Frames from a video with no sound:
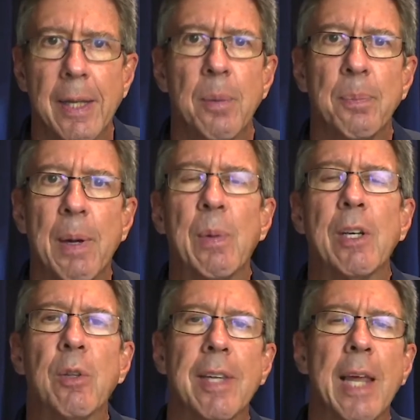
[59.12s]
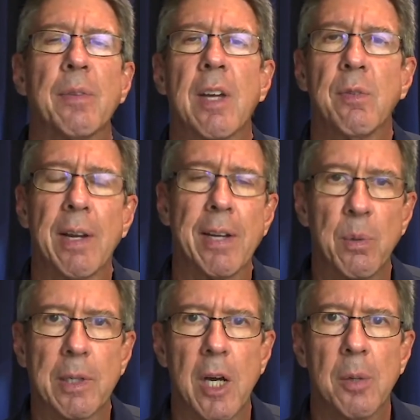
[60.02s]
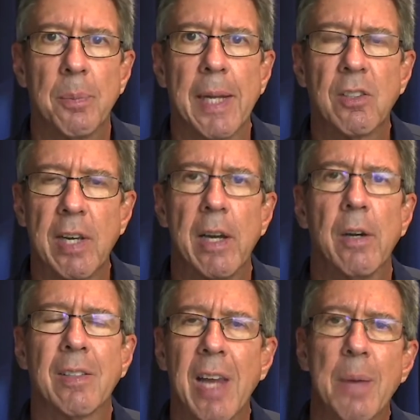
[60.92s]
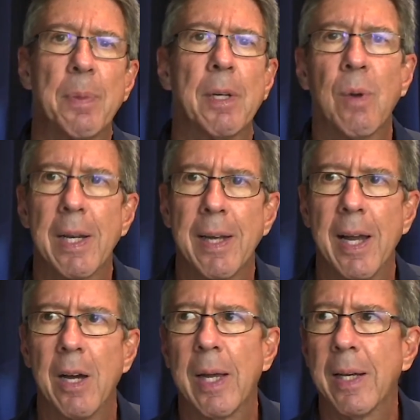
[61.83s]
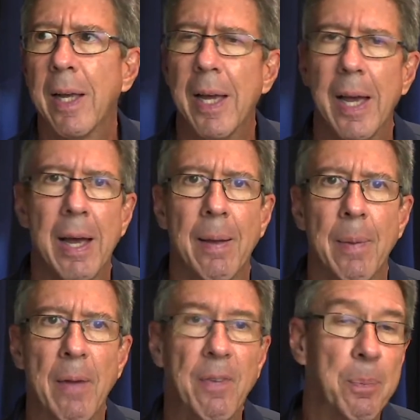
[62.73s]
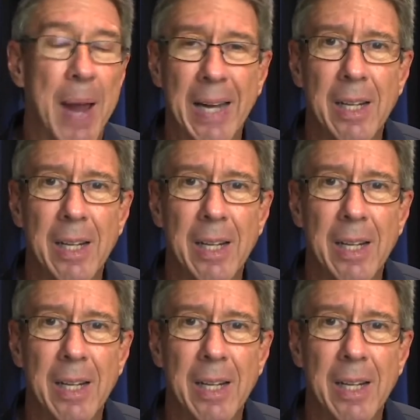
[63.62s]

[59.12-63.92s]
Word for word: but we knew the day of reckoning would come. It's here. It's happening right now, and I feel badly